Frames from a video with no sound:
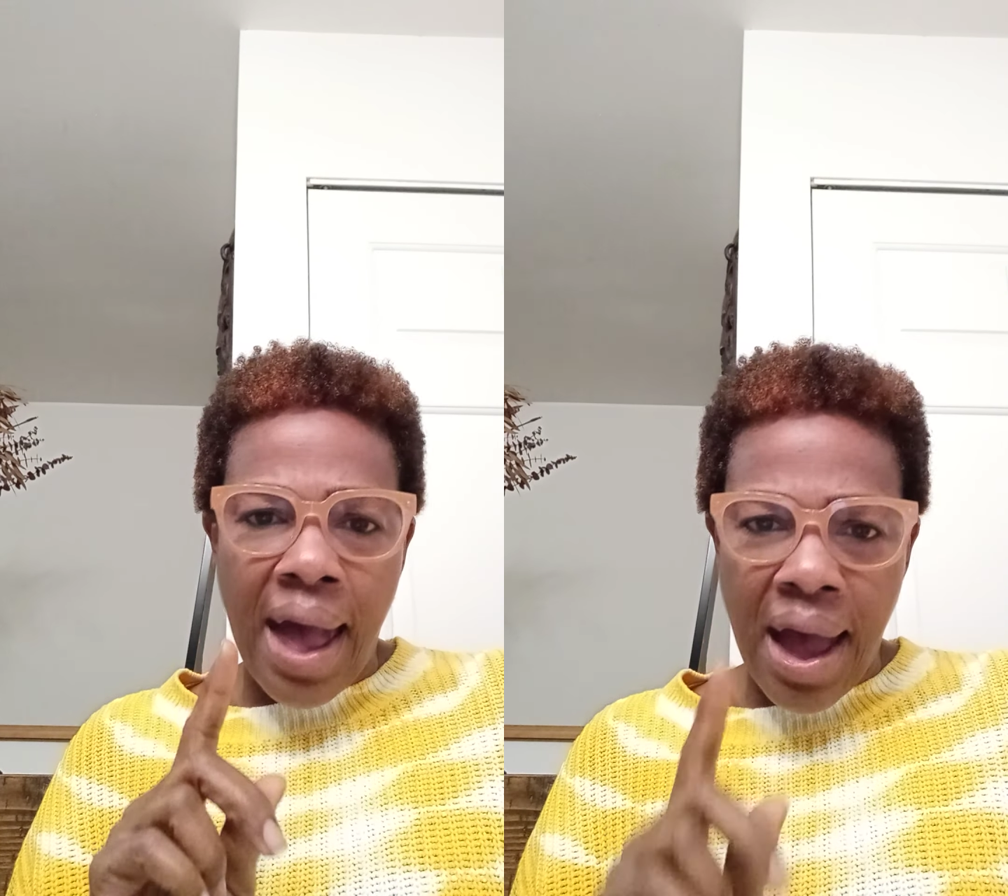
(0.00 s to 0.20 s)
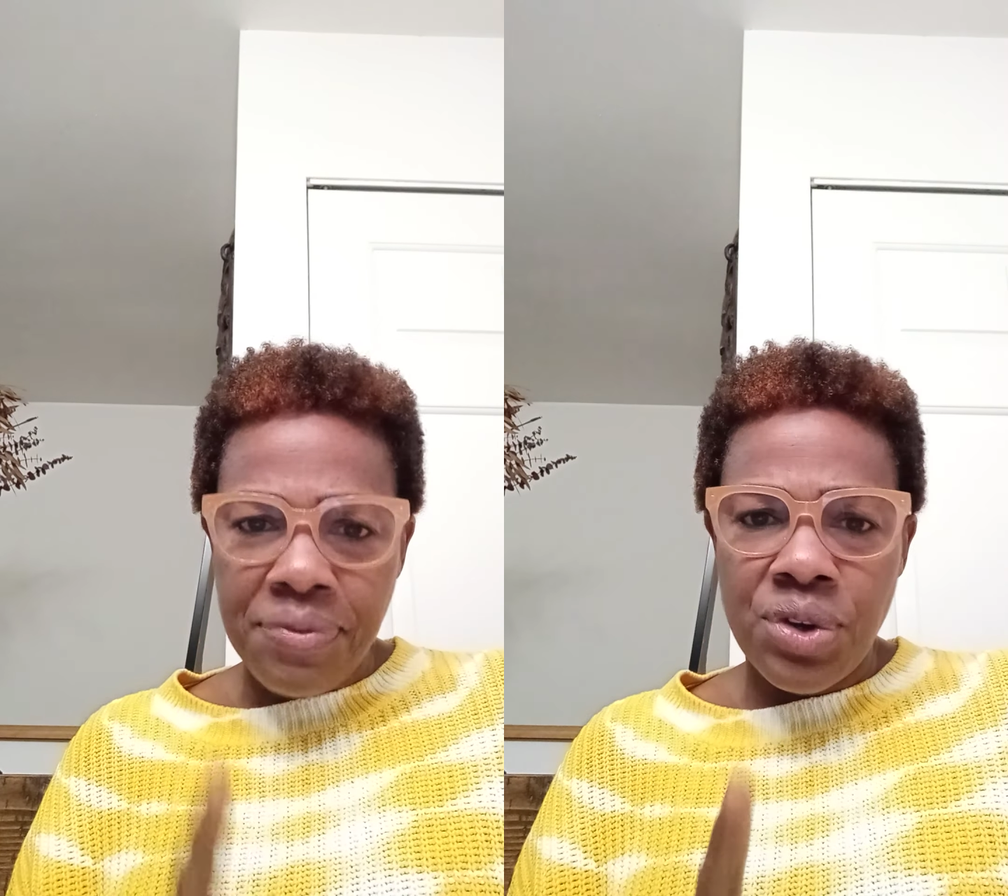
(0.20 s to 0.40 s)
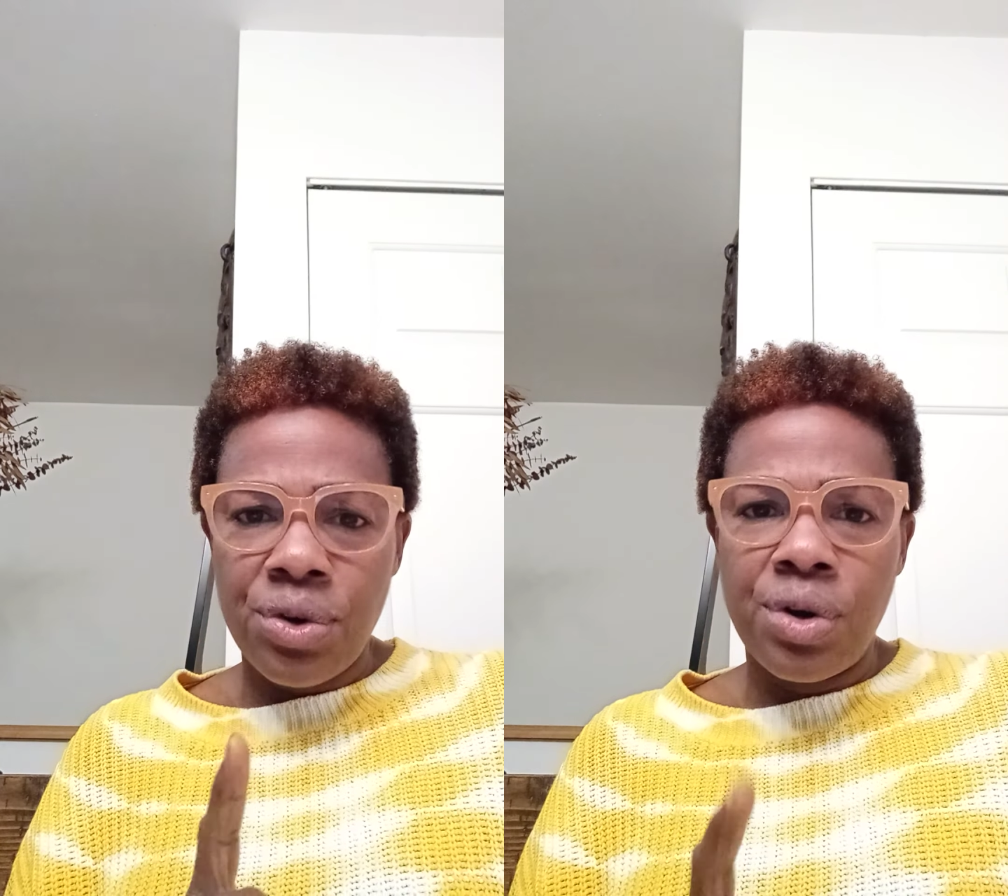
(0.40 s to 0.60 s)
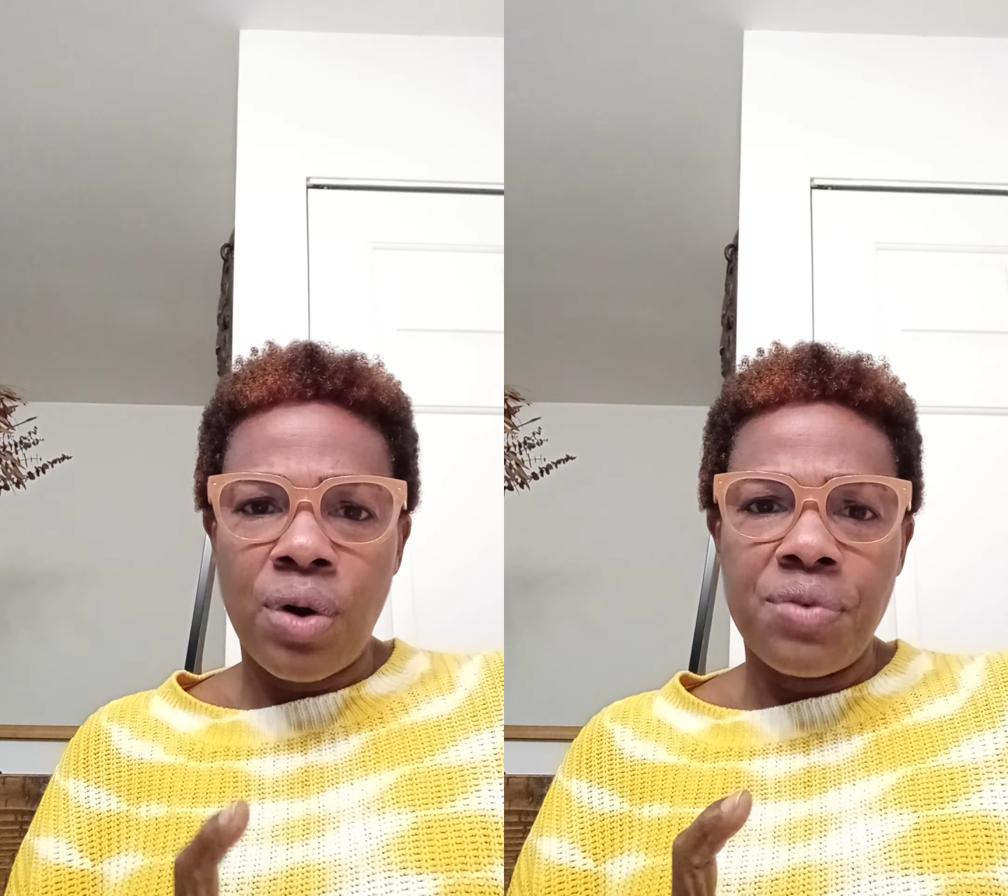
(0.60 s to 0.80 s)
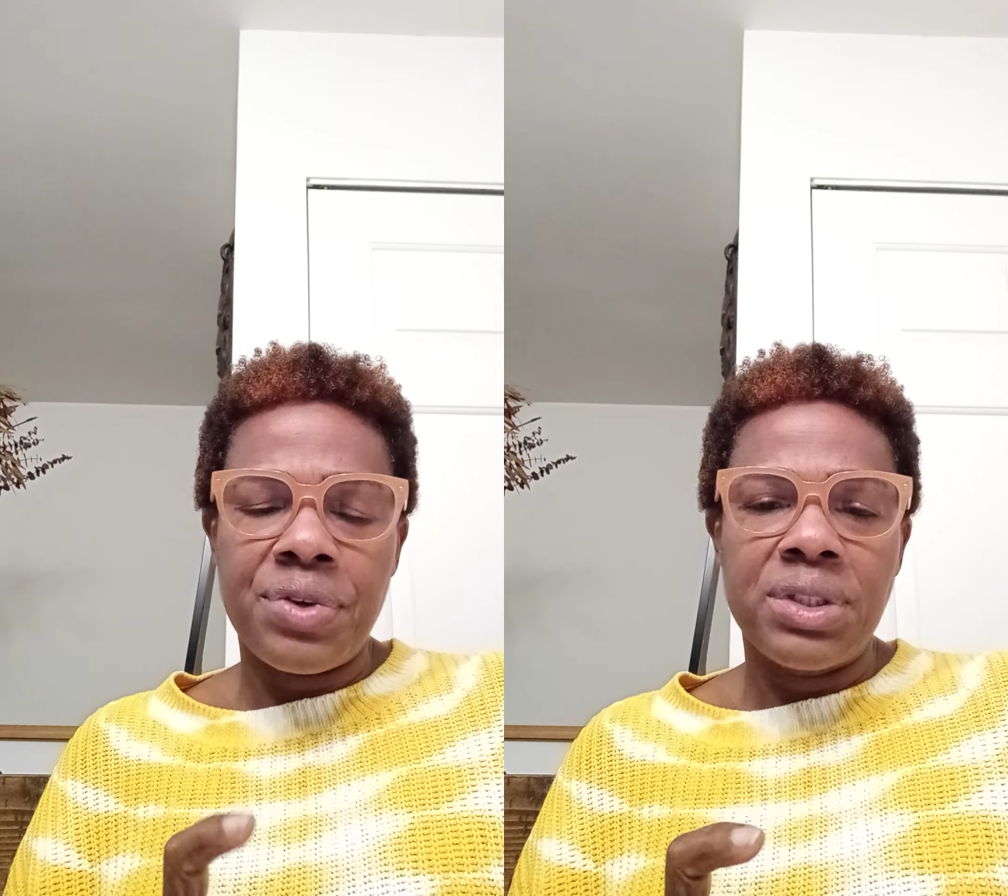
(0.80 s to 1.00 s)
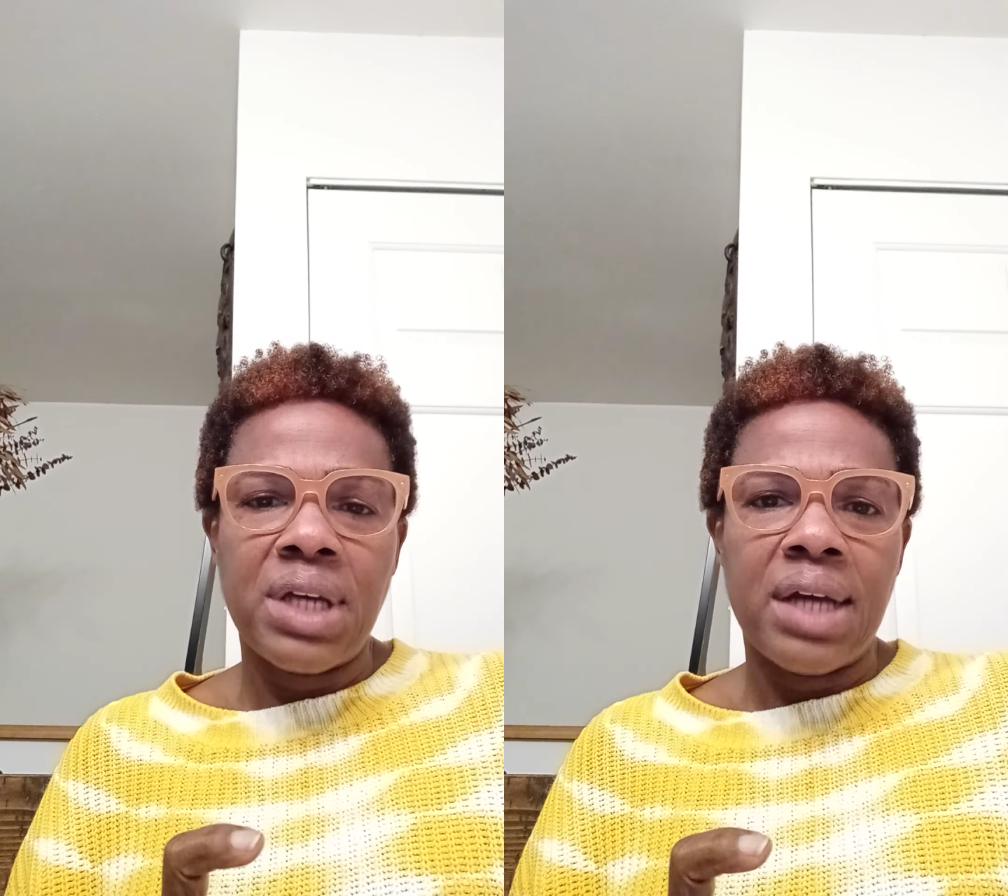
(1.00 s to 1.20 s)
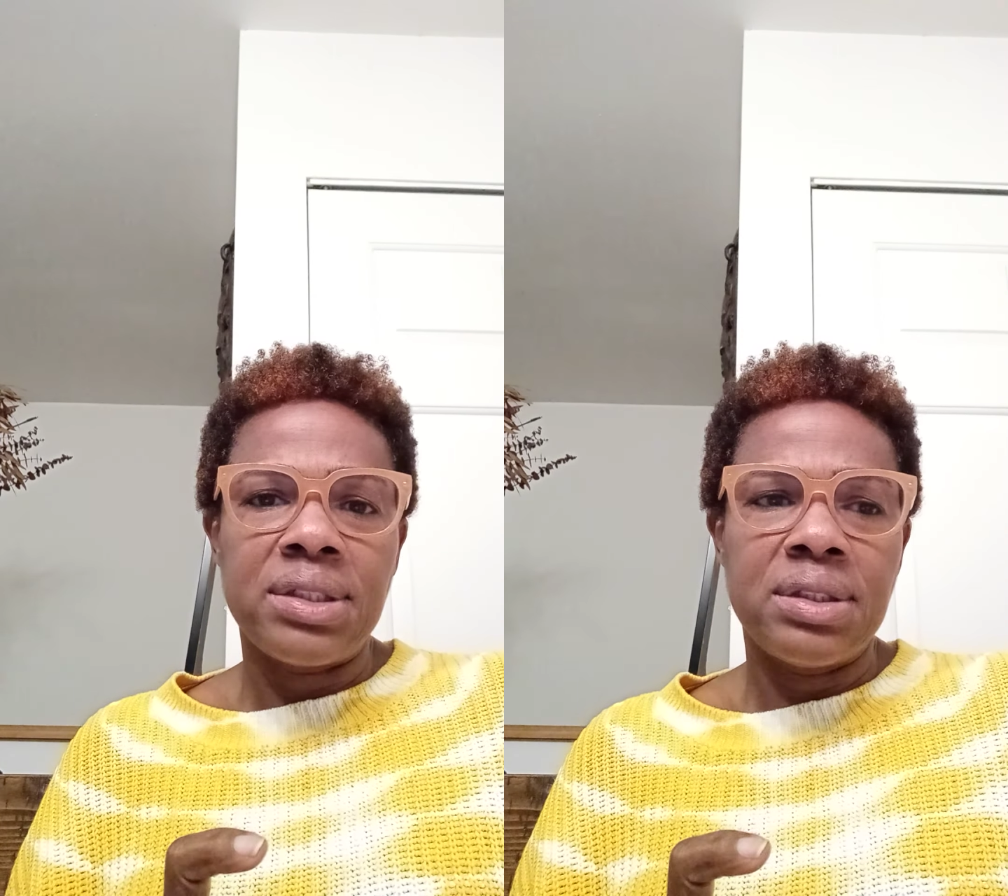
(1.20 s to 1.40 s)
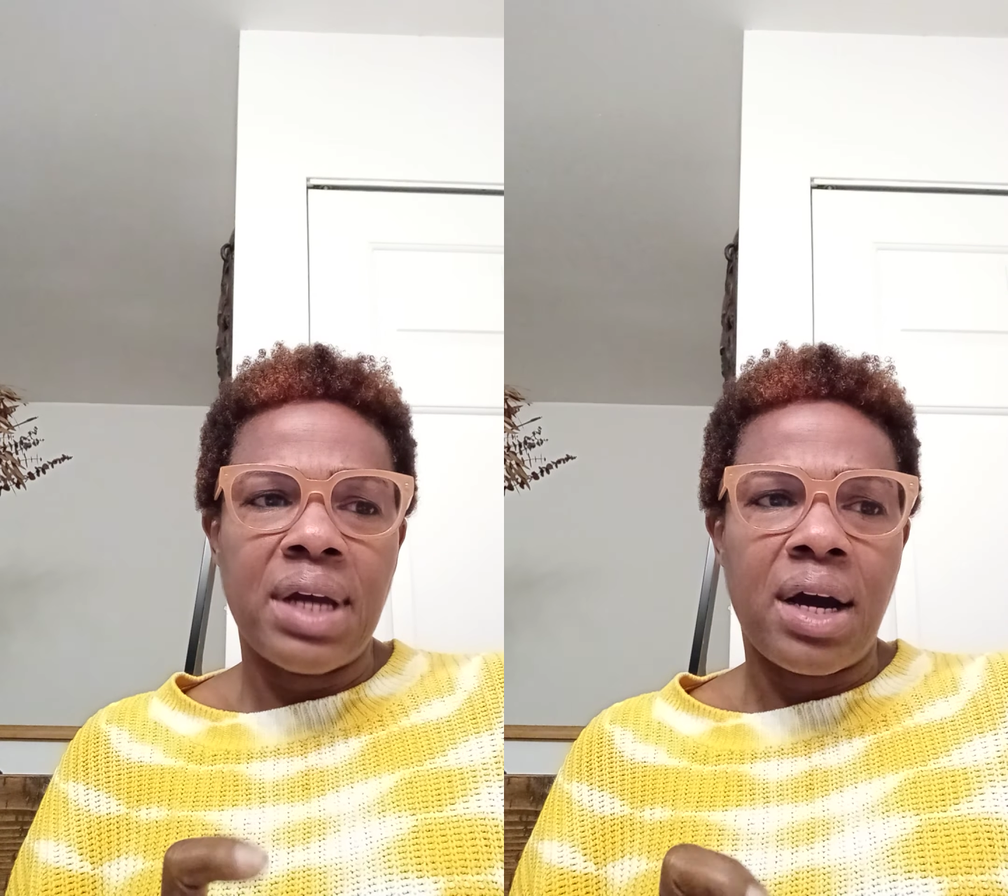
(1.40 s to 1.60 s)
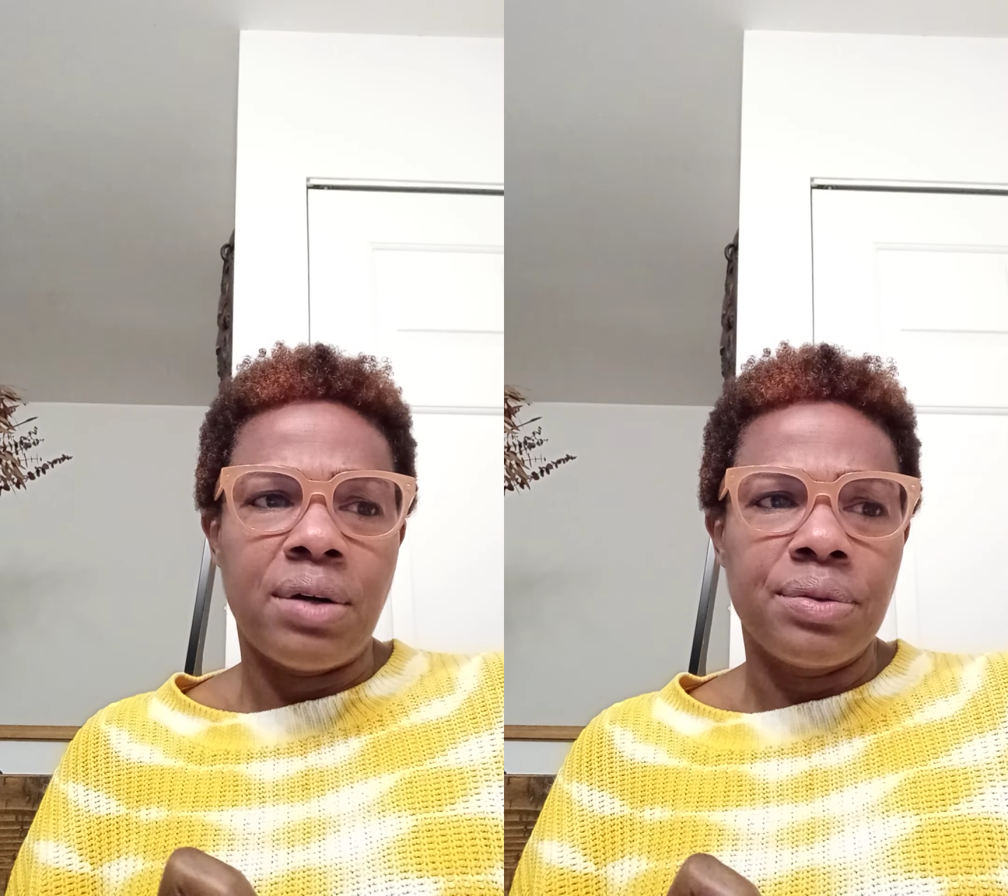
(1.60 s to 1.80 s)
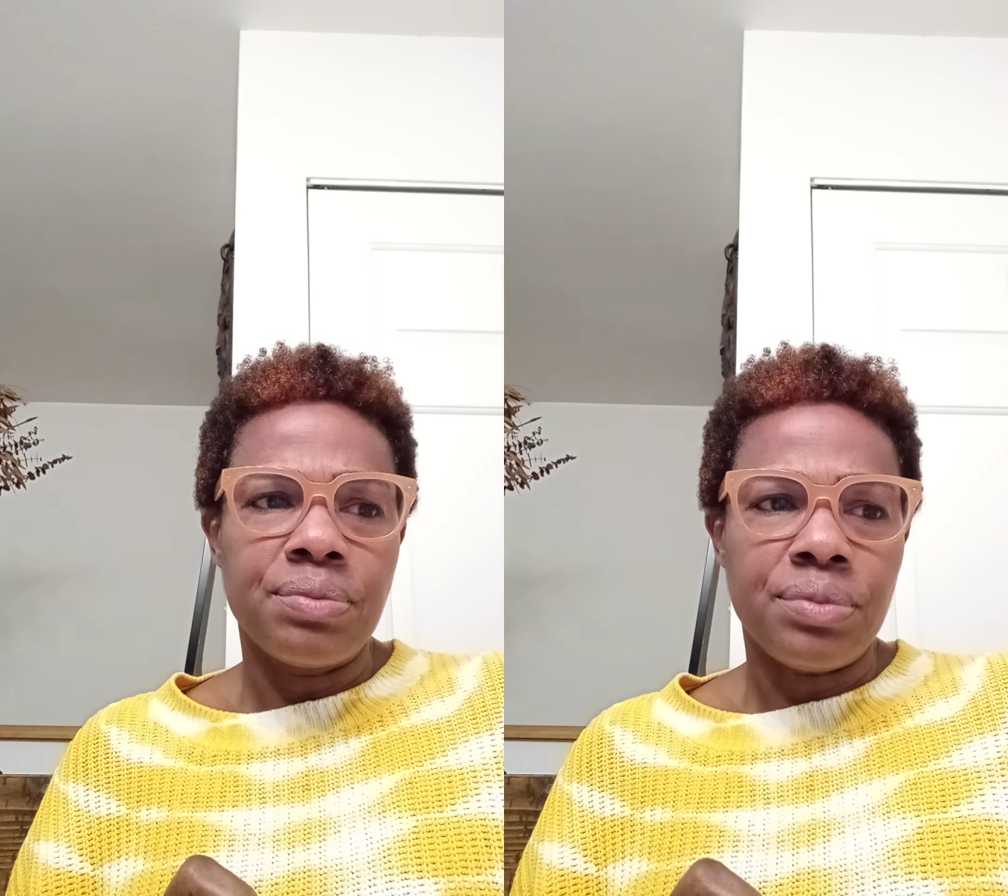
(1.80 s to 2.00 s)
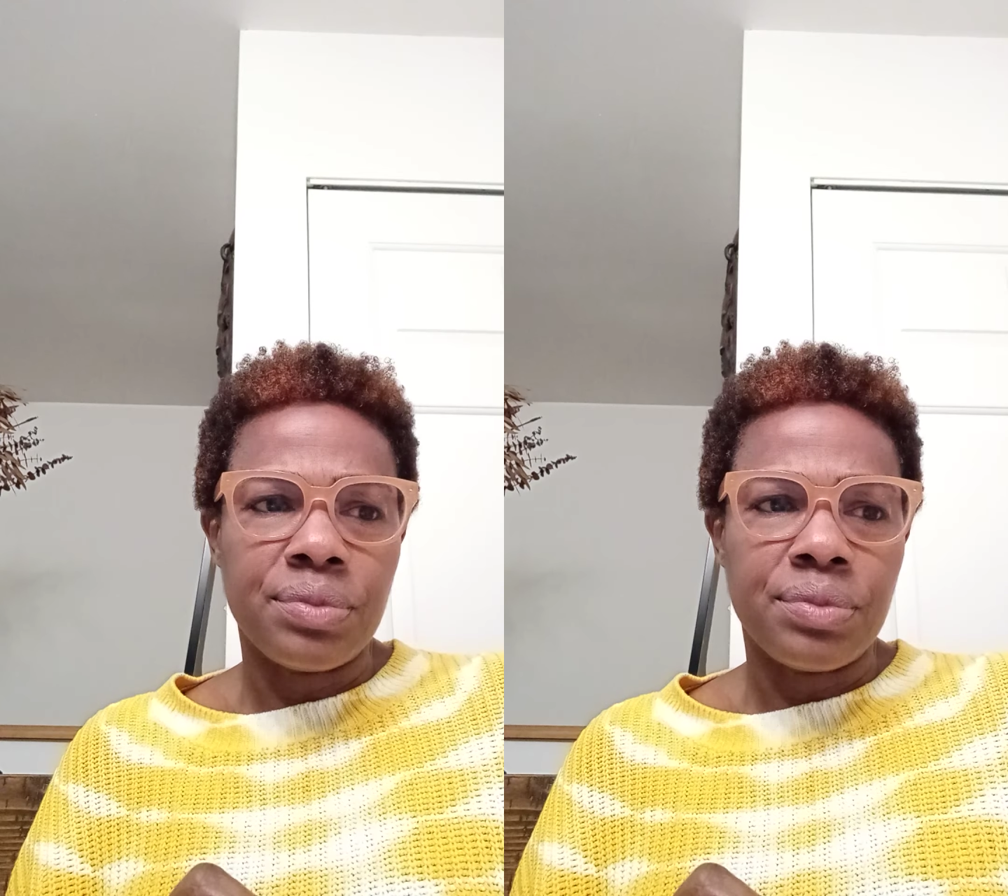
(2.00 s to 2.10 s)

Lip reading: After your COVID test now,